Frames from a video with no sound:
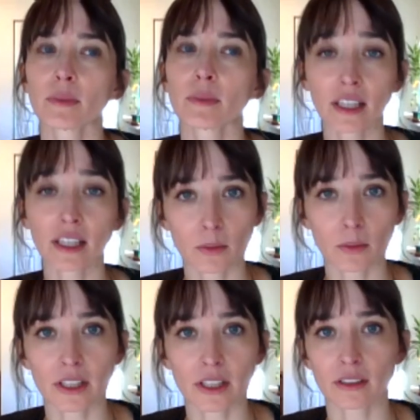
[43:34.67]
My second
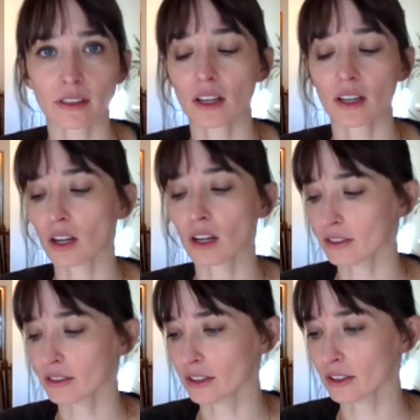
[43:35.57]
book is an
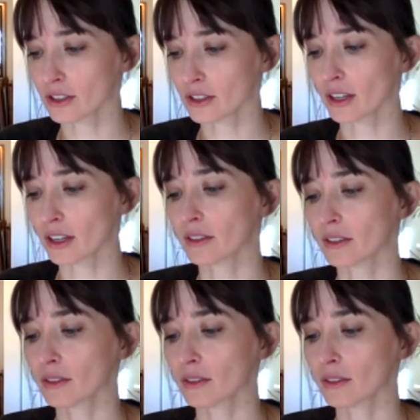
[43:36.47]
author-illustrator